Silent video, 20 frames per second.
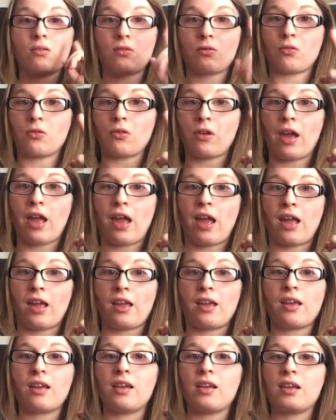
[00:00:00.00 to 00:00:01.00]

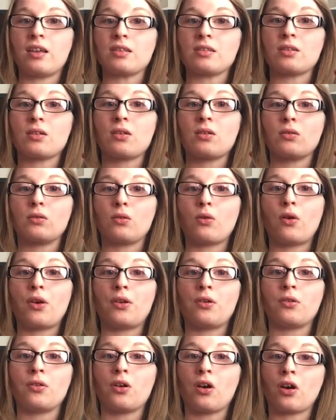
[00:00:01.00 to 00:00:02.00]
Gray, his
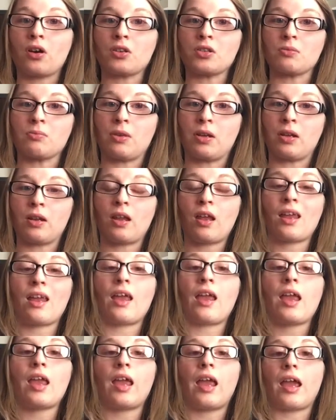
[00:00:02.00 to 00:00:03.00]
loyal guardsman,
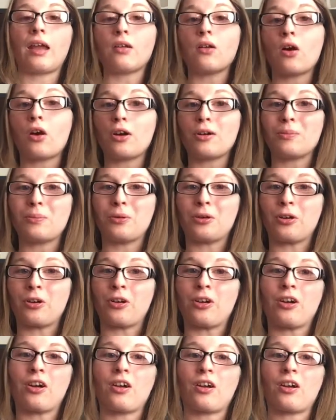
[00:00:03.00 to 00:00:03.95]
and Harper,